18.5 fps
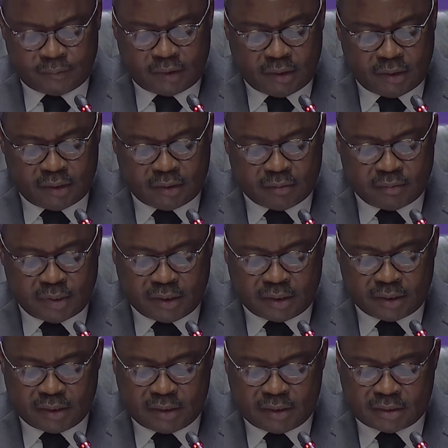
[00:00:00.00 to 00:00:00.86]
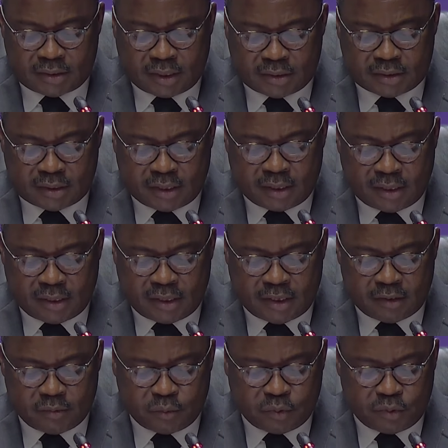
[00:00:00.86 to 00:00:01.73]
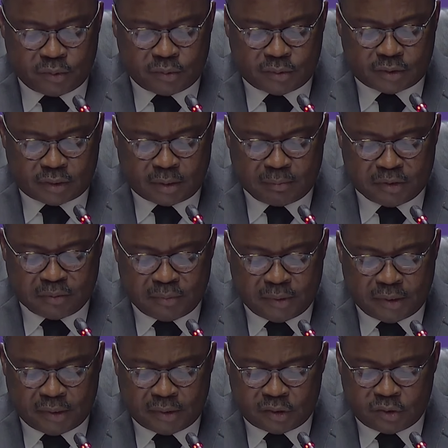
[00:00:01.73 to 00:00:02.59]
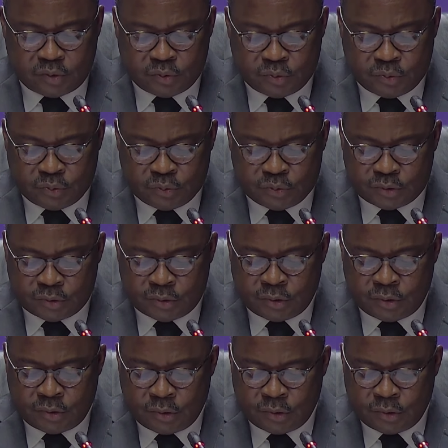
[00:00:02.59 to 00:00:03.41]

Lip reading: in the banking sector and will supplement the use